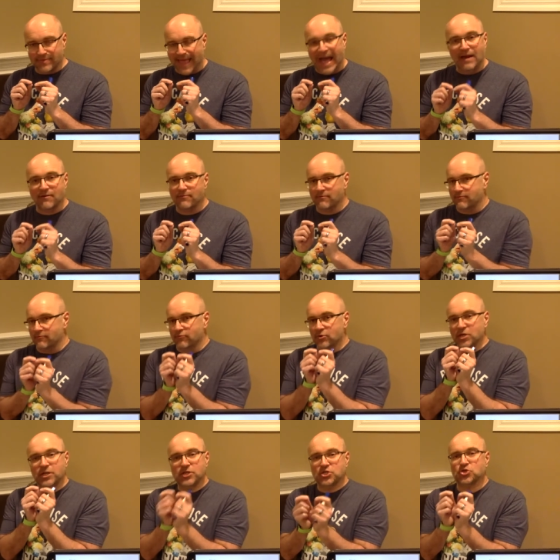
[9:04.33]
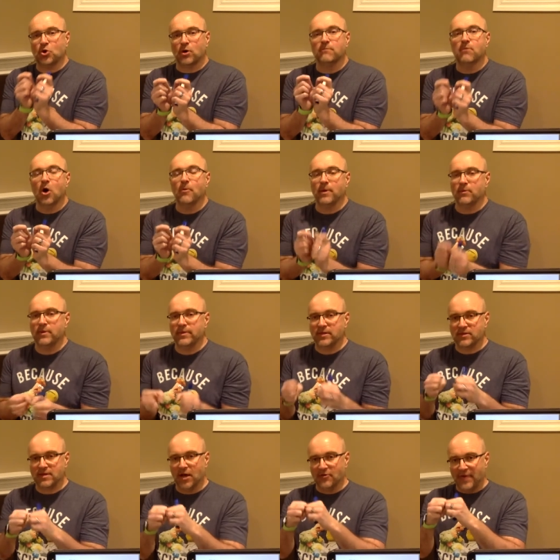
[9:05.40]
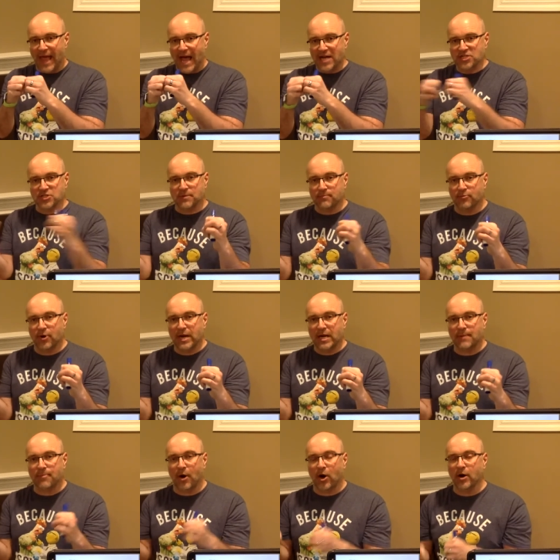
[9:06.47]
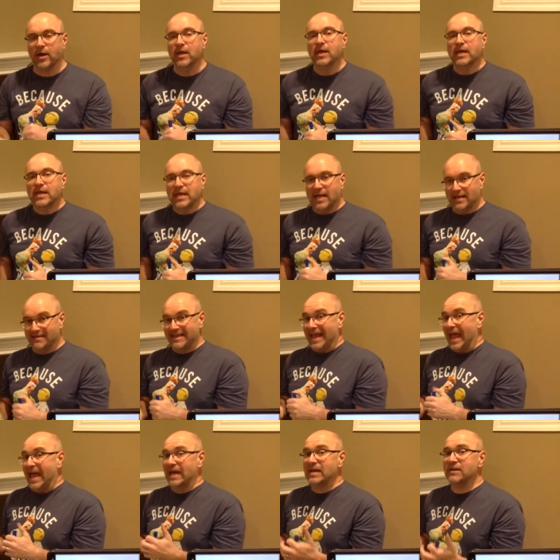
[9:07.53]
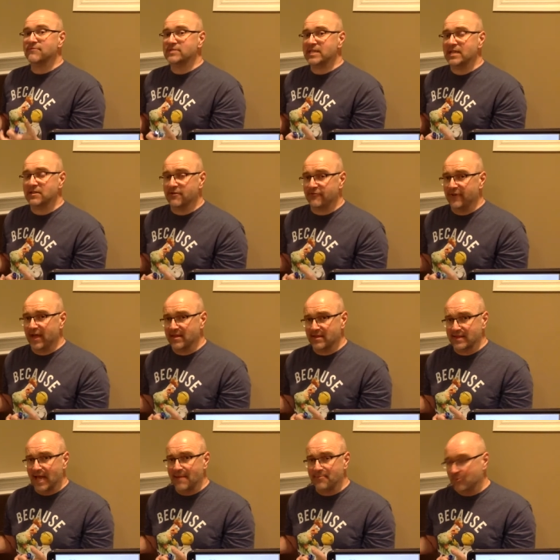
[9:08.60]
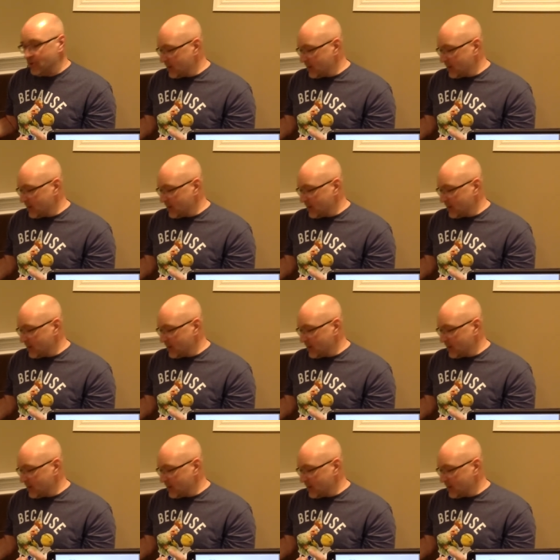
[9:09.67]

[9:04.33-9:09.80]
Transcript: that really short moment when the cells actually break apart. It's the end of telophase at that